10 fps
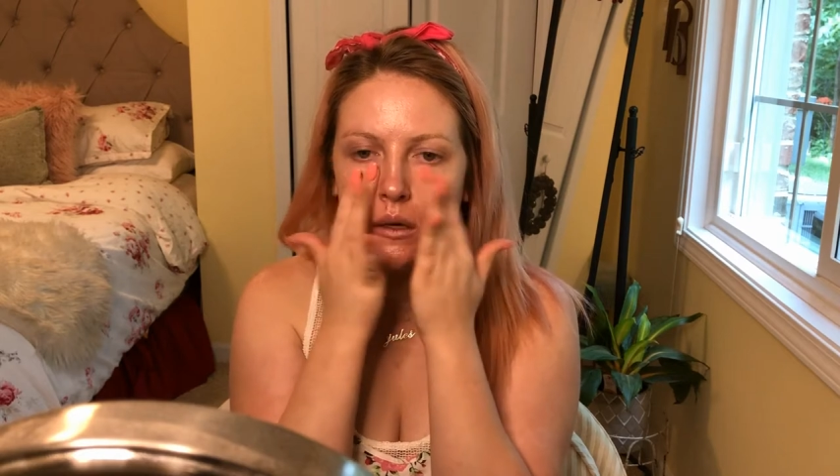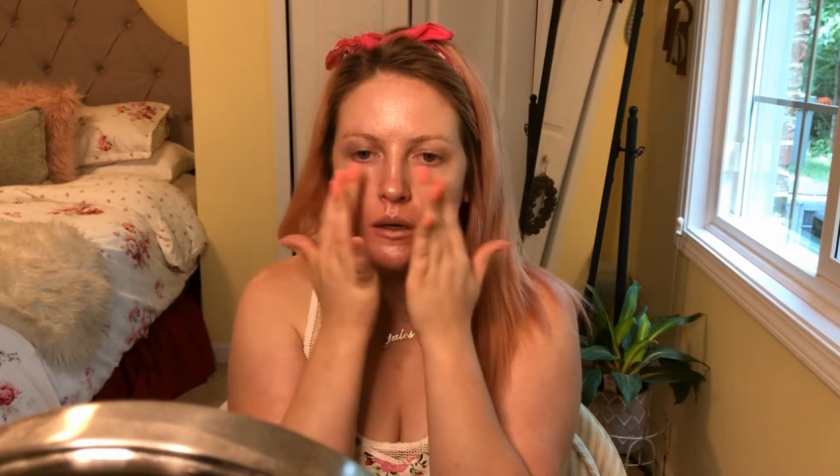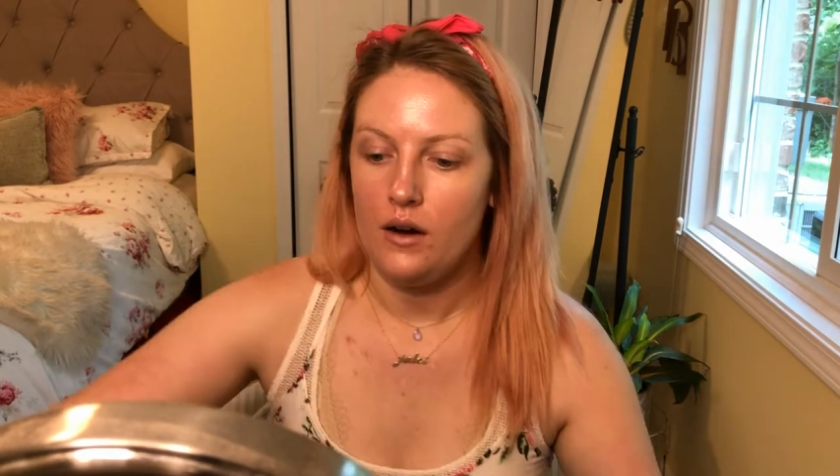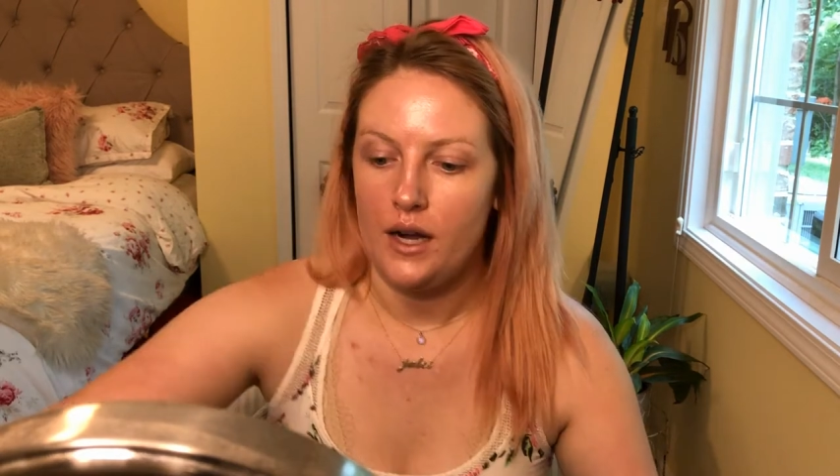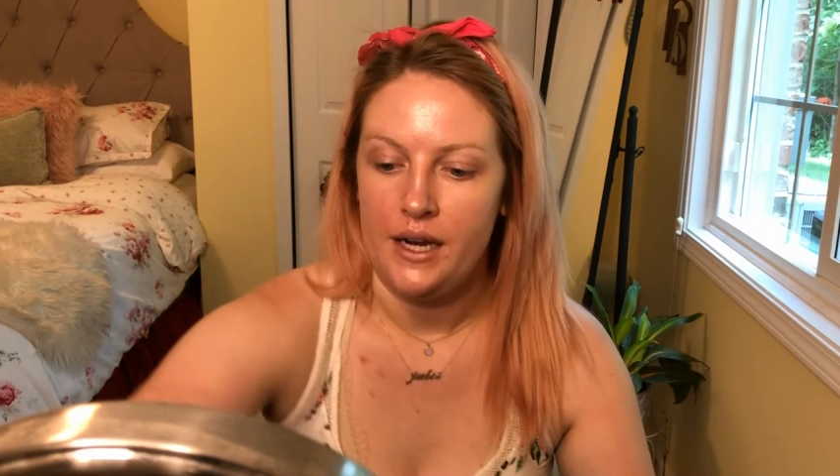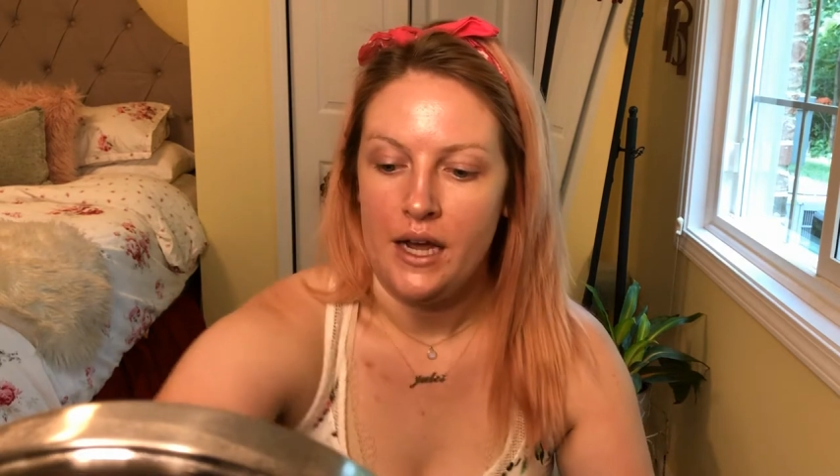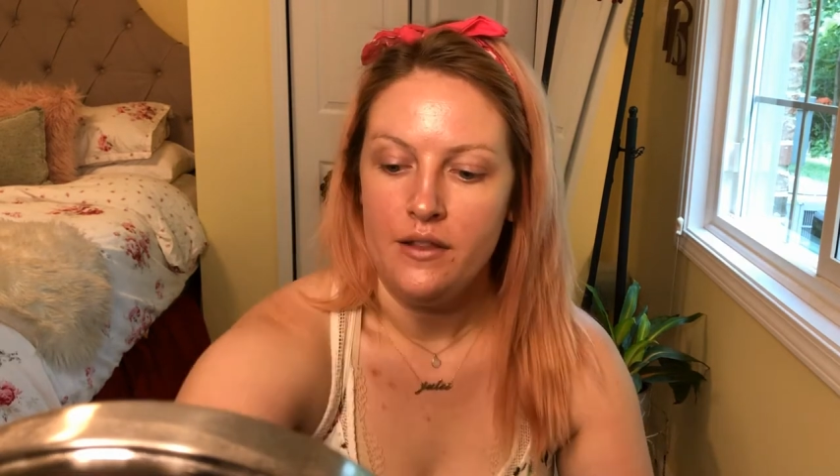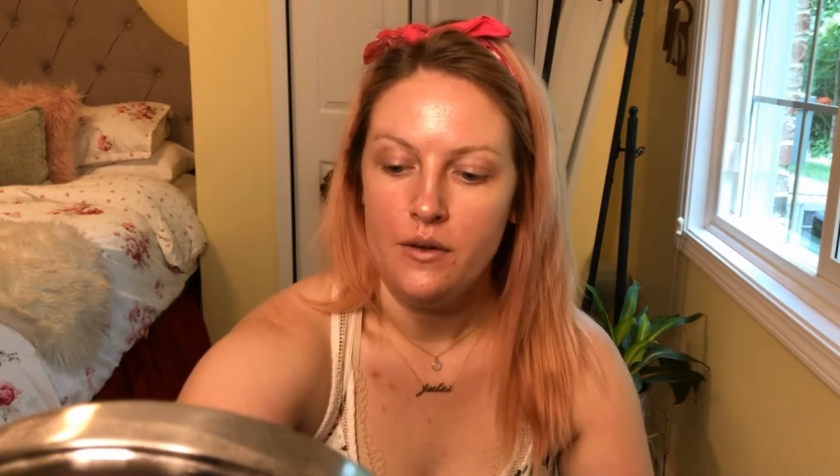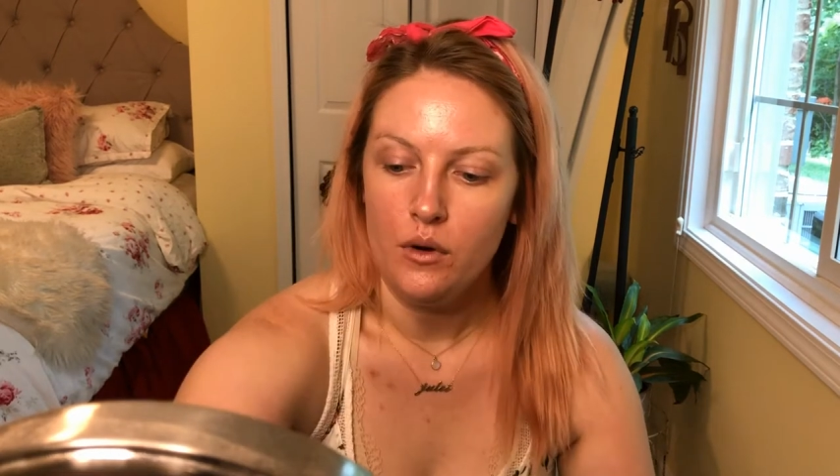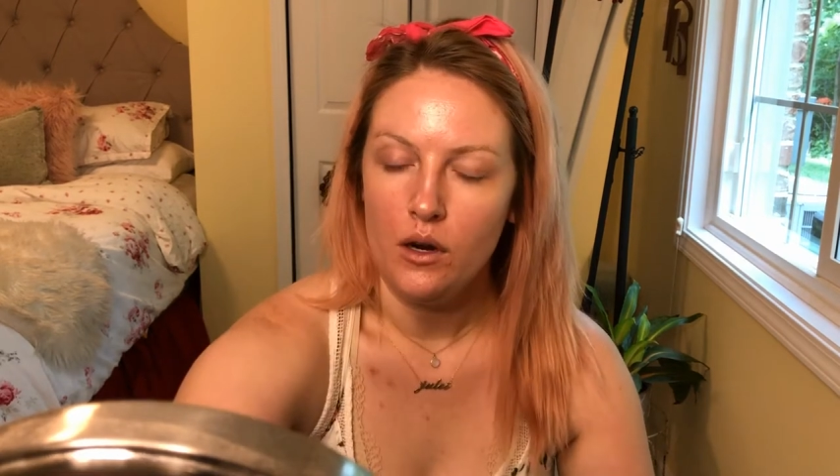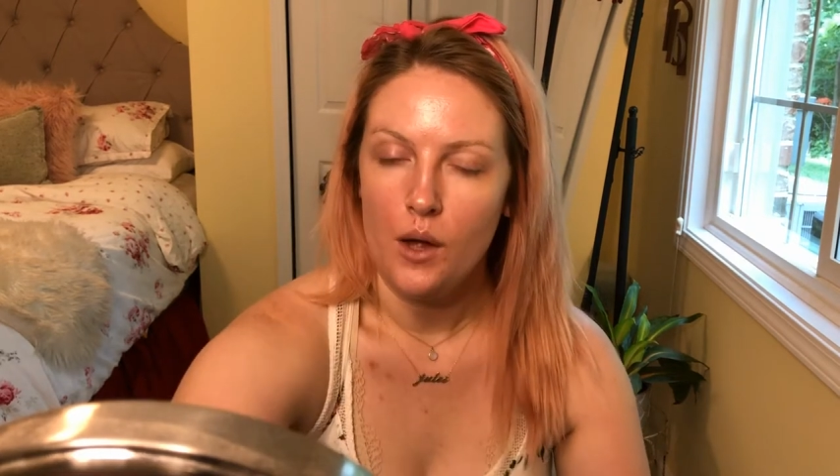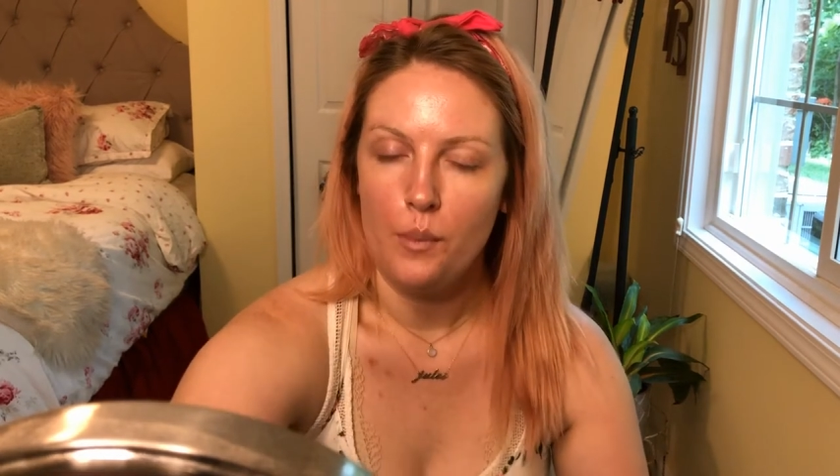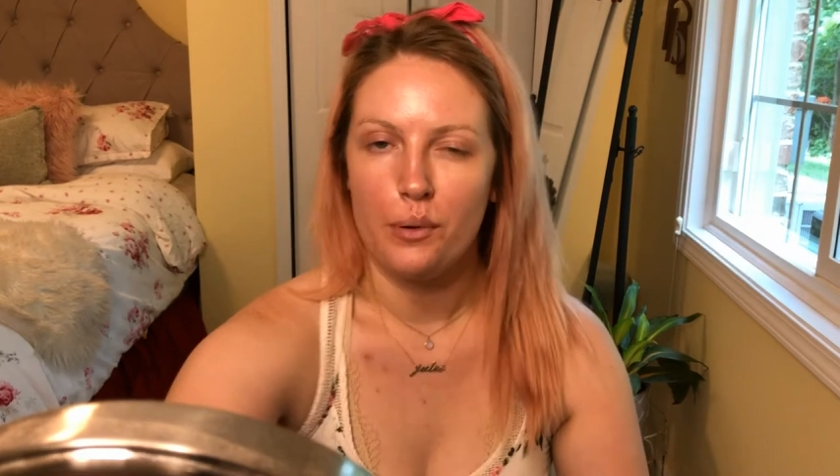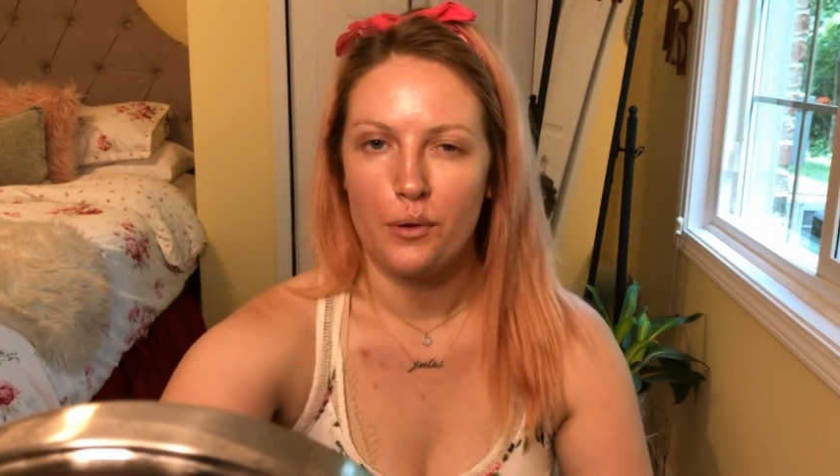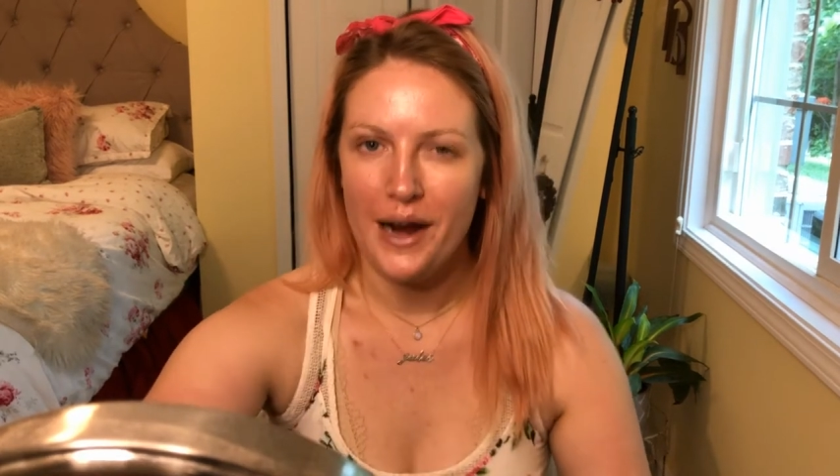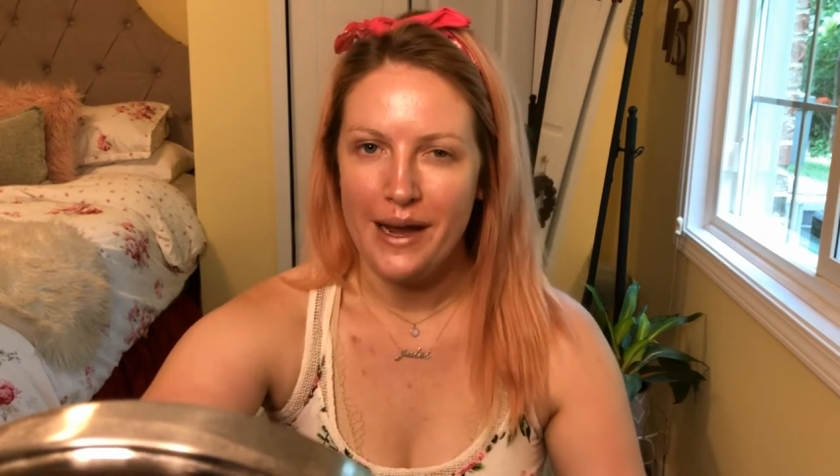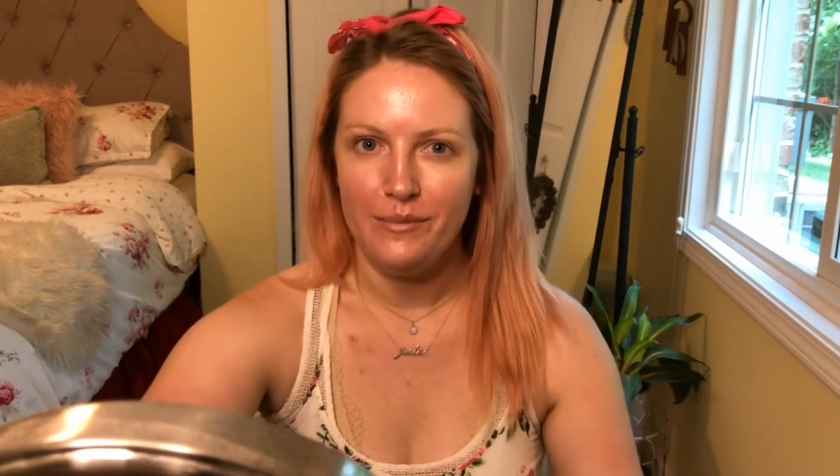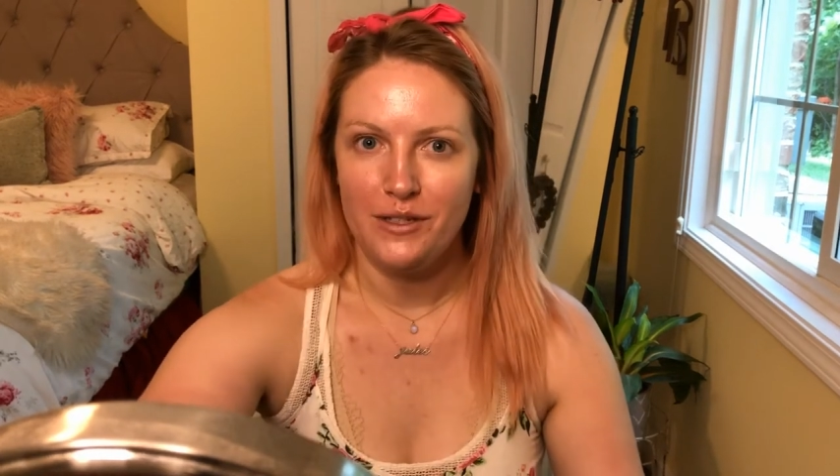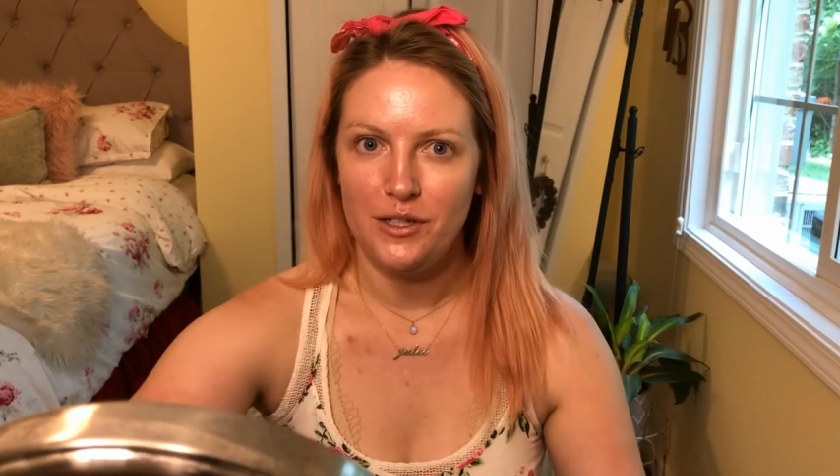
All right, now that we're all primed